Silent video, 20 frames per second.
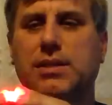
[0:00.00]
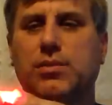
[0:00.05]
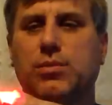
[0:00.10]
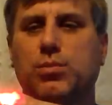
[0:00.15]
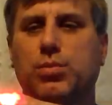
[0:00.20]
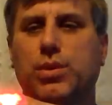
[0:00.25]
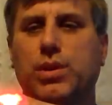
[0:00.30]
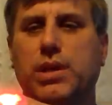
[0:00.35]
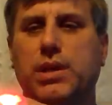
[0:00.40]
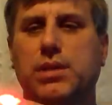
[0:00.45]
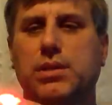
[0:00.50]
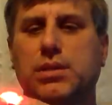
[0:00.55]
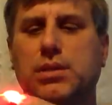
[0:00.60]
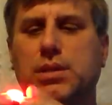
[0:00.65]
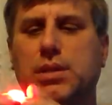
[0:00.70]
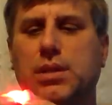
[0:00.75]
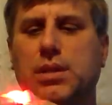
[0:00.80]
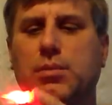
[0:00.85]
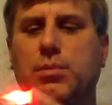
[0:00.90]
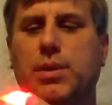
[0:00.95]
it even
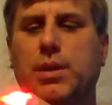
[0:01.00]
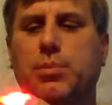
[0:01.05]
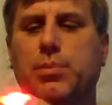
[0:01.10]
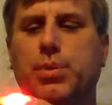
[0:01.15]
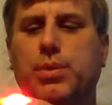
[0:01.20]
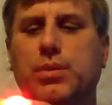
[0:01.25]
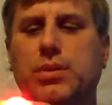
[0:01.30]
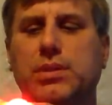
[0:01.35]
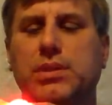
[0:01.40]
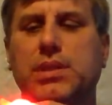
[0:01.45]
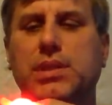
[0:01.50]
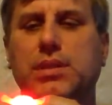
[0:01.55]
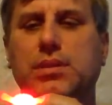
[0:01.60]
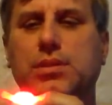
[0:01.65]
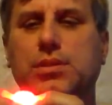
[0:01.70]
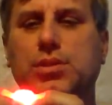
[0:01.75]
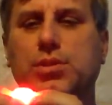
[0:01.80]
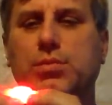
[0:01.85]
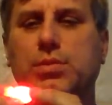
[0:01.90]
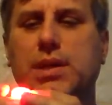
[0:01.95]
brighter by pulling the
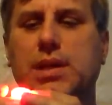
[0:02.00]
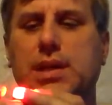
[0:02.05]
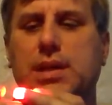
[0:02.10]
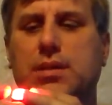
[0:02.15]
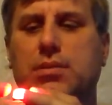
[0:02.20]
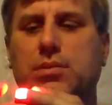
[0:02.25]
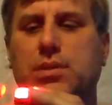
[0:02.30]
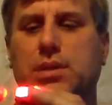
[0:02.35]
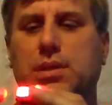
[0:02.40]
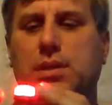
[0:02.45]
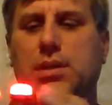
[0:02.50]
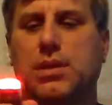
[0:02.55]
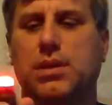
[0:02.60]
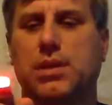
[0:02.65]
inner tube down.